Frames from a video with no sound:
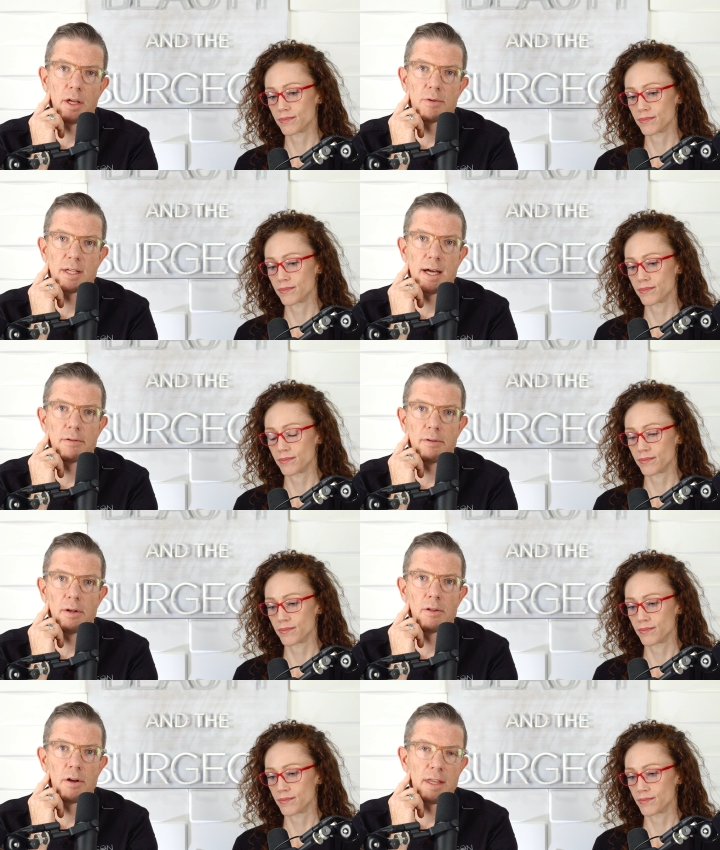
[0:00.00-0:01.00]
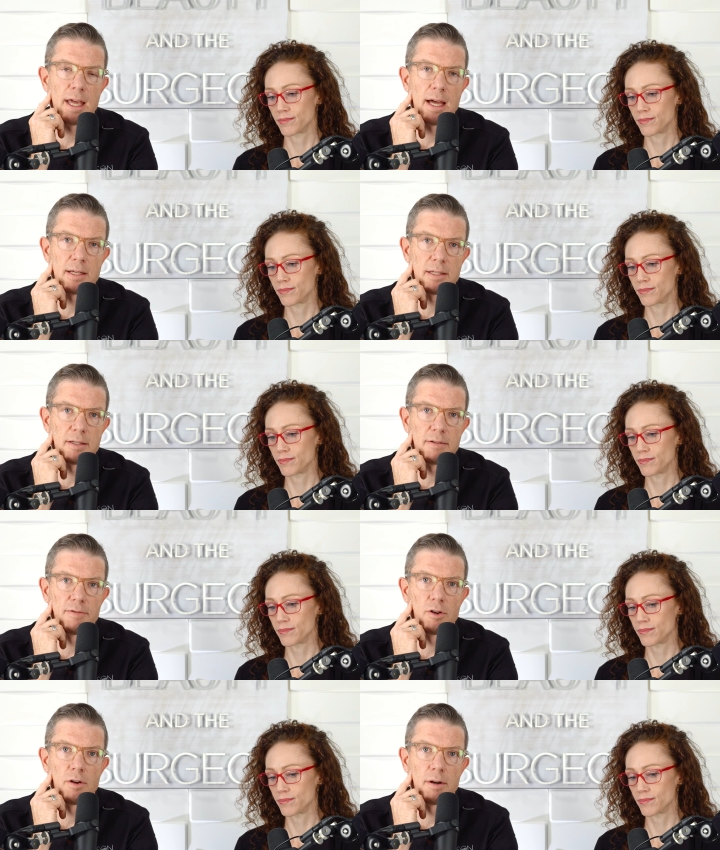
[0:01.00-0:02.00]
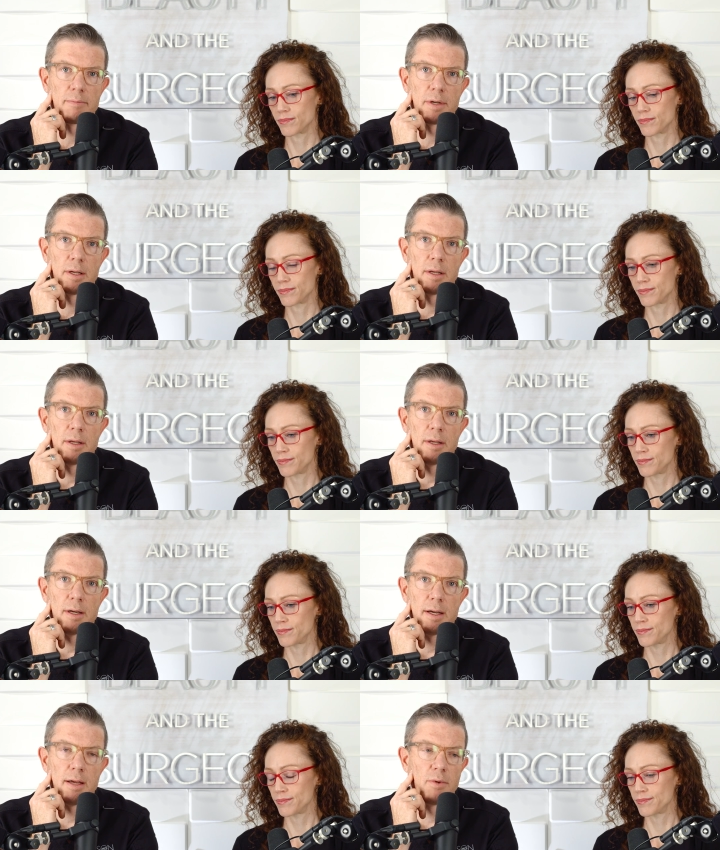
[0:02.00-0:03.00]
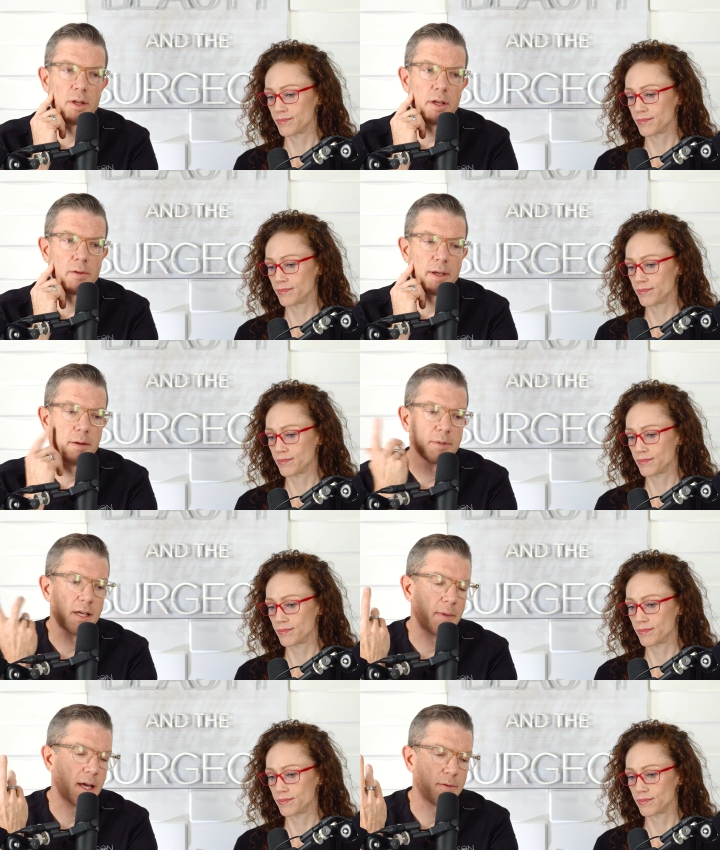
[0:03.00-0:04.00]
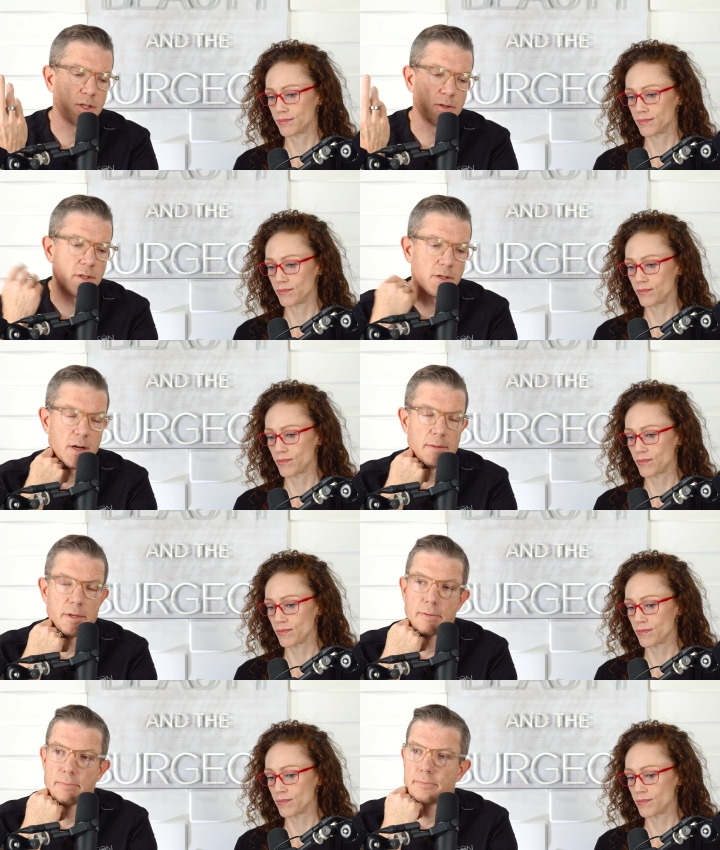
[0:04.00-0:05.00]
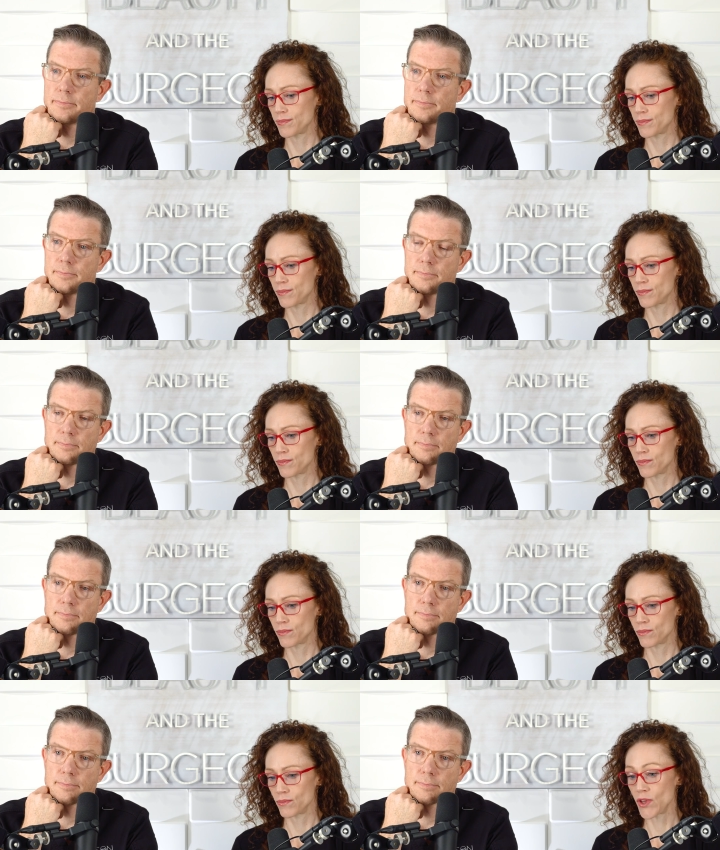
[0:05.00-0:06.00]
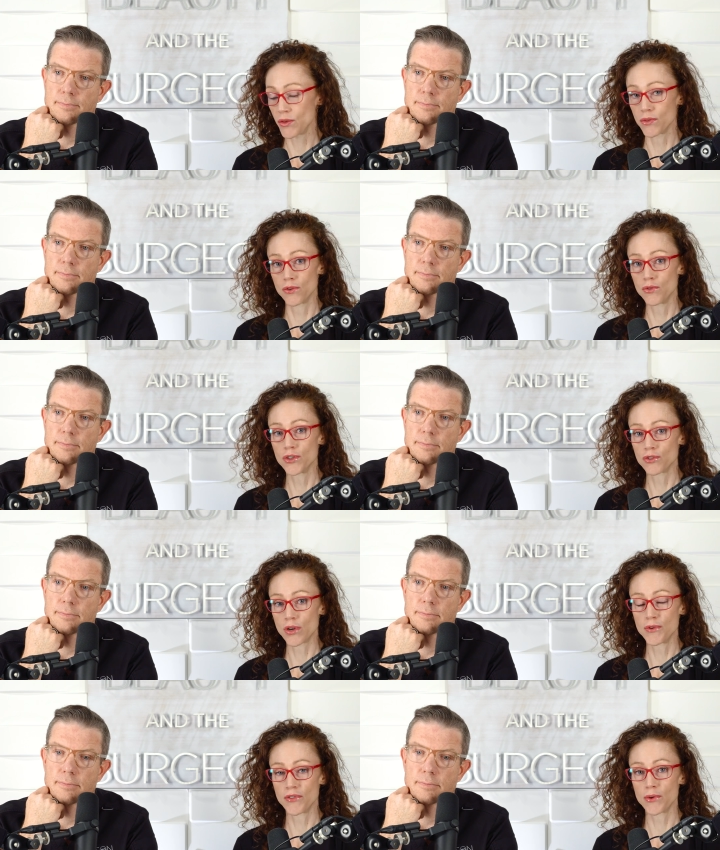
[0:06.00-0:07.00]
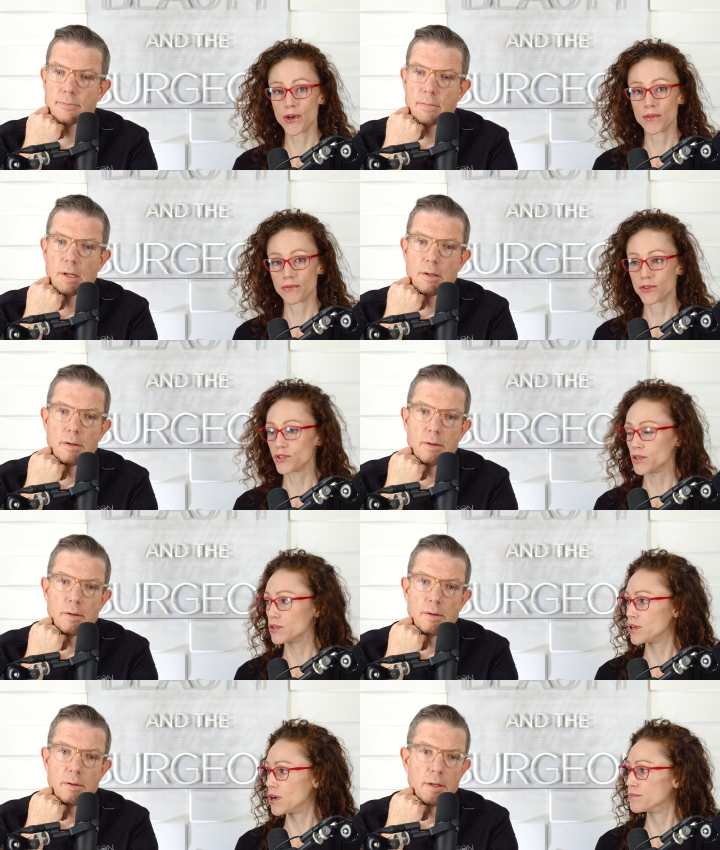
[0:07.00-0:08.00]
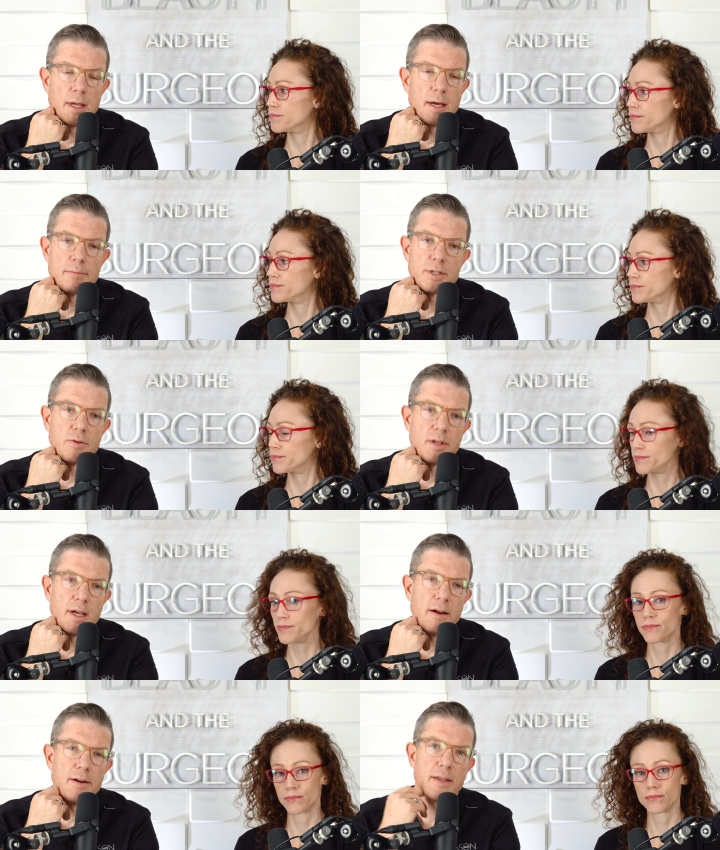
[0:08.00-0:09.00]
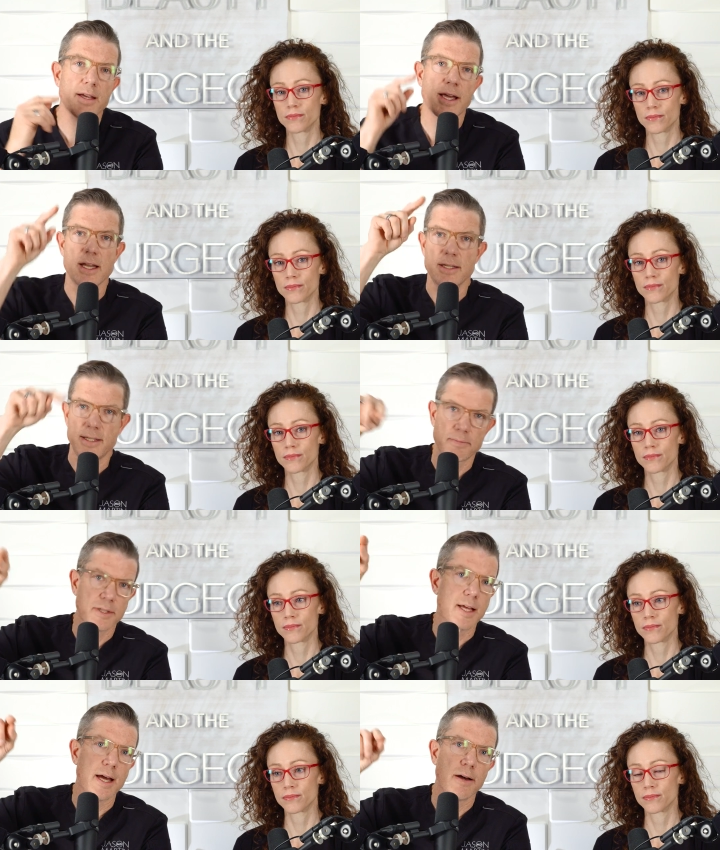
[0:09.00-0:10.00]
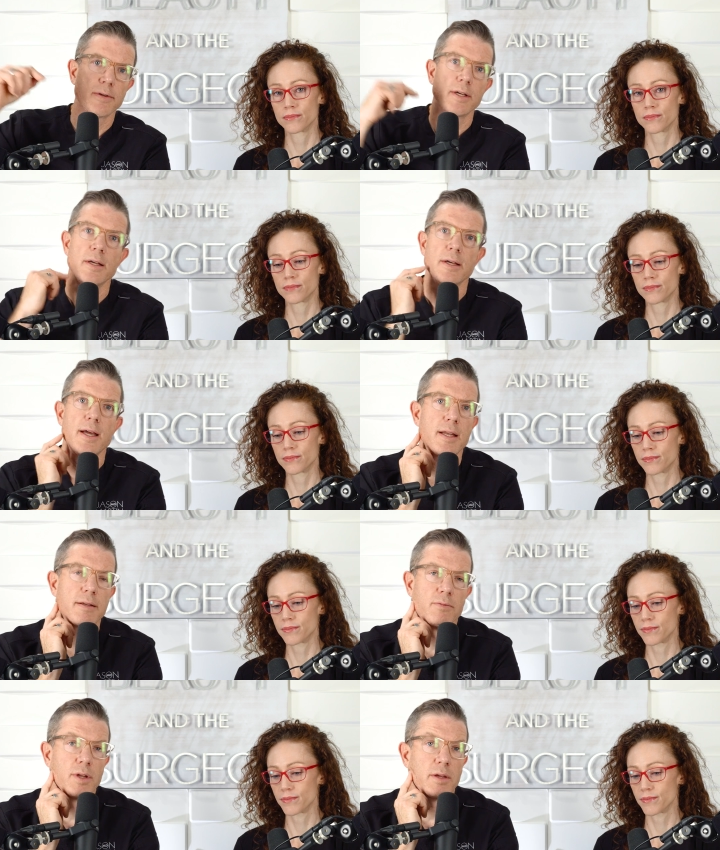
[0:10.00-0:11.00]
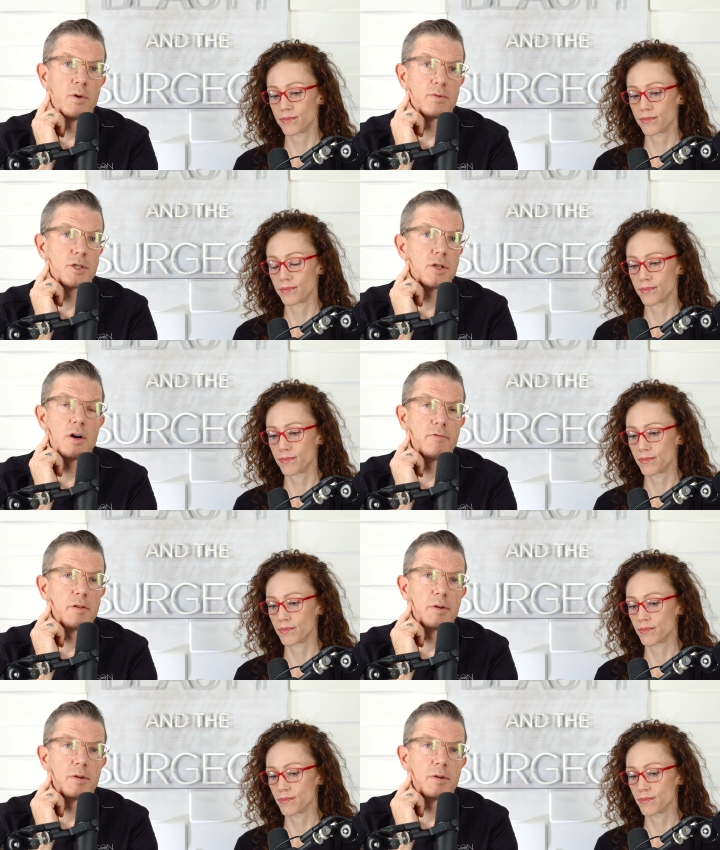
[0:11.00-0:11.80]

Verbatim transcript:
Speaker 1: goes out along the axis of your arm. Uh, it really only helps. Amy, how would you describe it?
Speaker 2: Yeah, you described it very well. The first third of the arm.
Speaker 1: Yeah, so the area that kind of dips down, and it really won't solve the